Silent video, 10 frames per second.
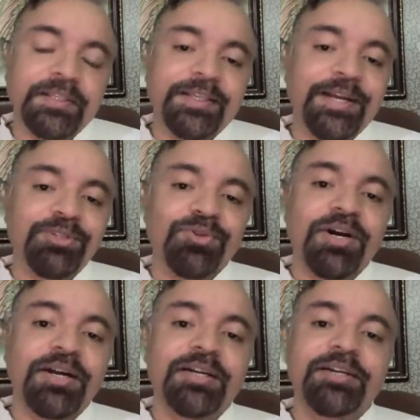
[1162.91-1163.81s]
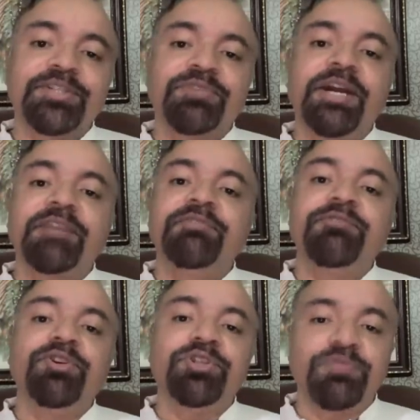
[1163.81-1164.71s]
they also can't really survive in
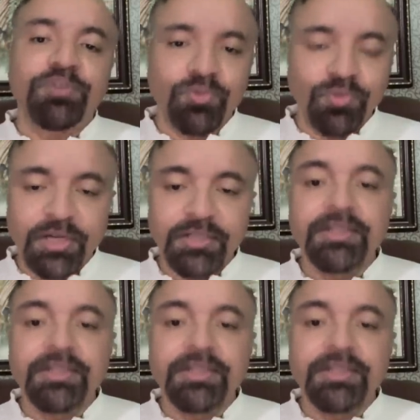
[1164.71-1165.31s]
forest for too long.